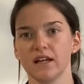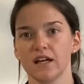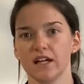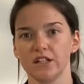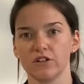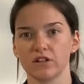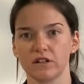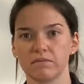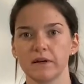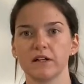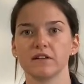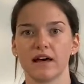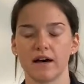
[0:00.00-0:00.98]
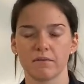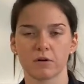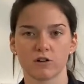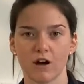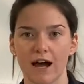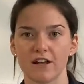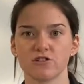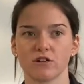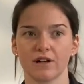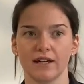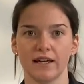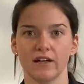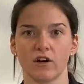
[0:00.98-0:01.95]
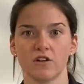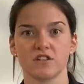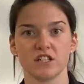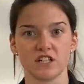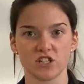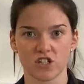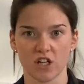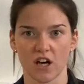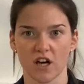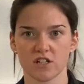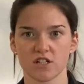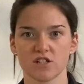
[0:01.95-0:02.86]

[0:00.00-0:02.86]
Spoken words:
And you can build that up gradually on discharge.